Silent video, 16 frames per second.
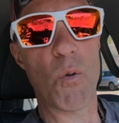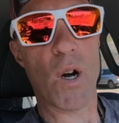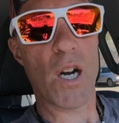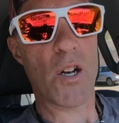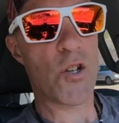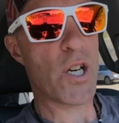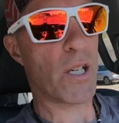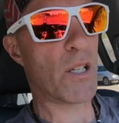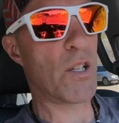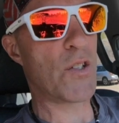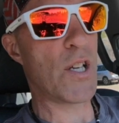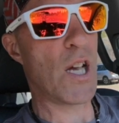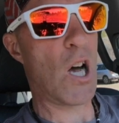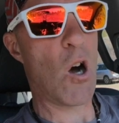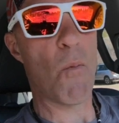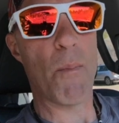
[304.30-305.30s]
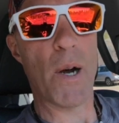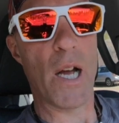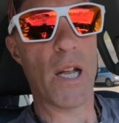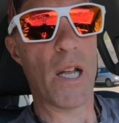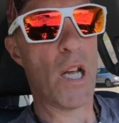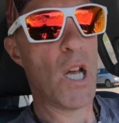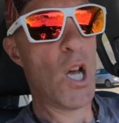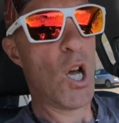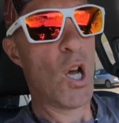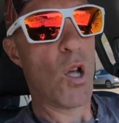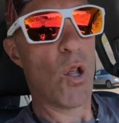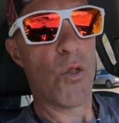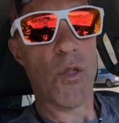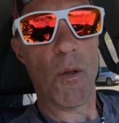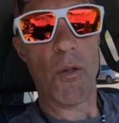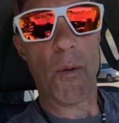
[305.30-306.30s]
want to check this out. But
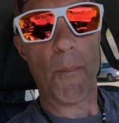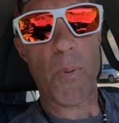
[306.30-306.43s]
the